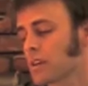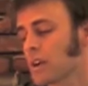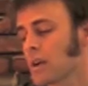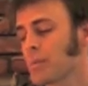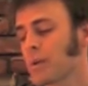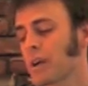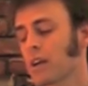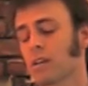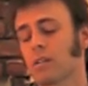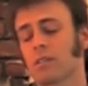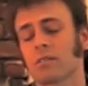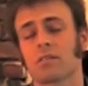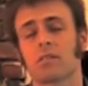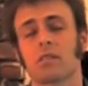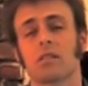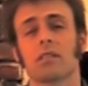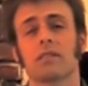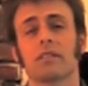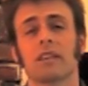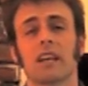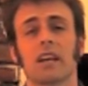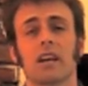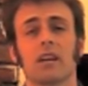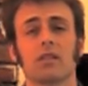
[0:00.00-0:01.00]
I balance it
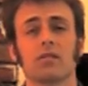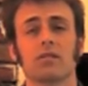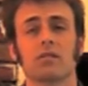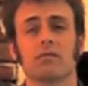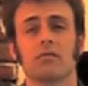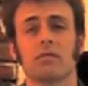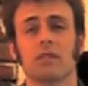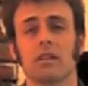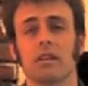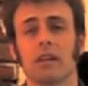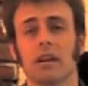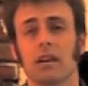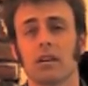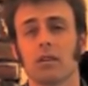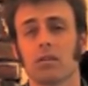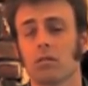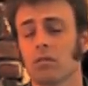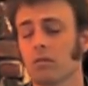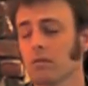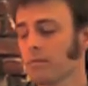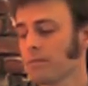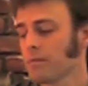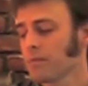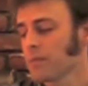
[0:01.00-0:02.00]
on the edge of the
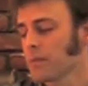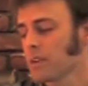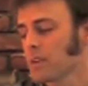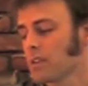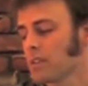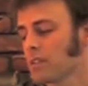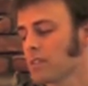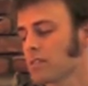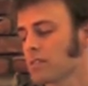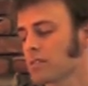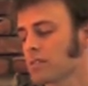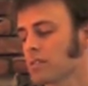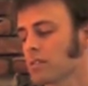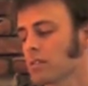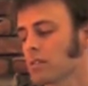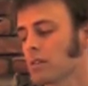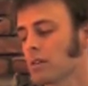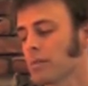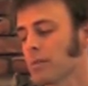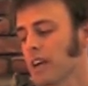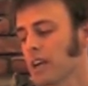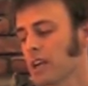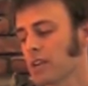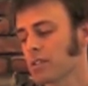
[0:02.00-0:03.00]
nail. So
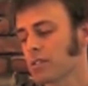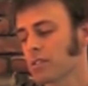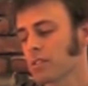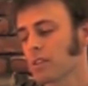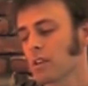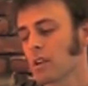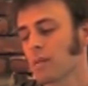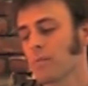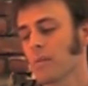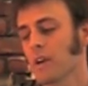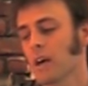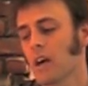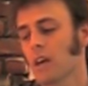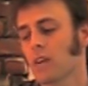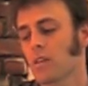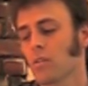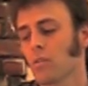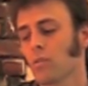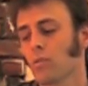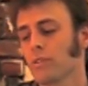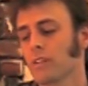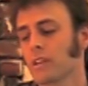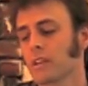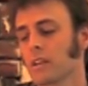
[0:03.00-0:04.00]
I'm not
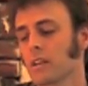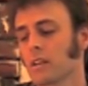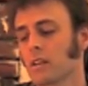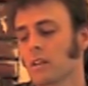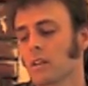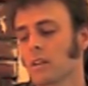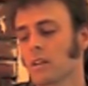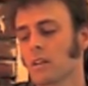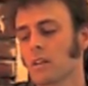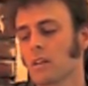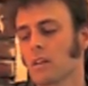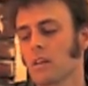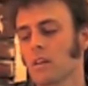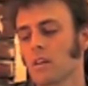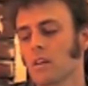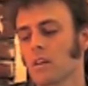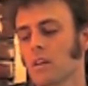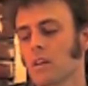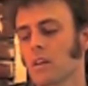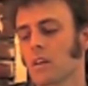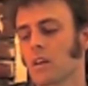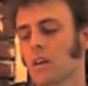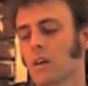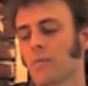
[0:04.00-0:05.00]
holding
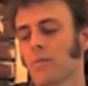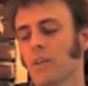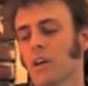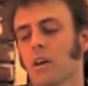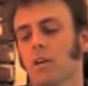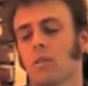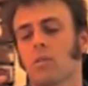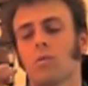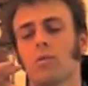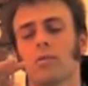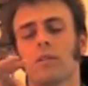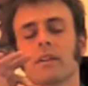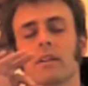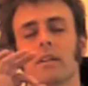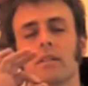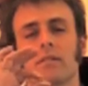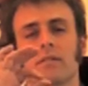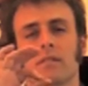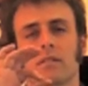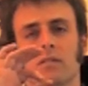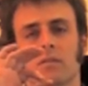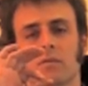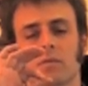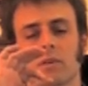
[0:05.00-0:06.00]

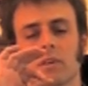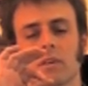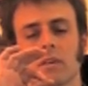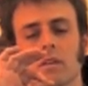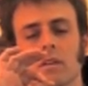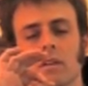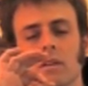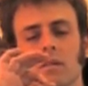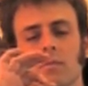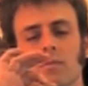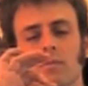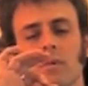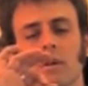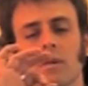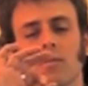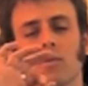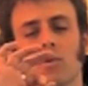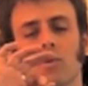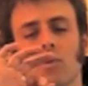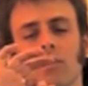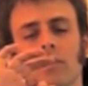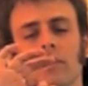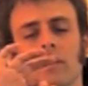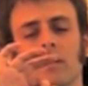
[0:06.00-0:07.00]
it this way, but I'm
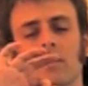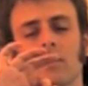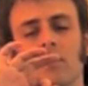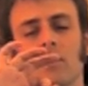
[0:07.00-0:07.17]
holding it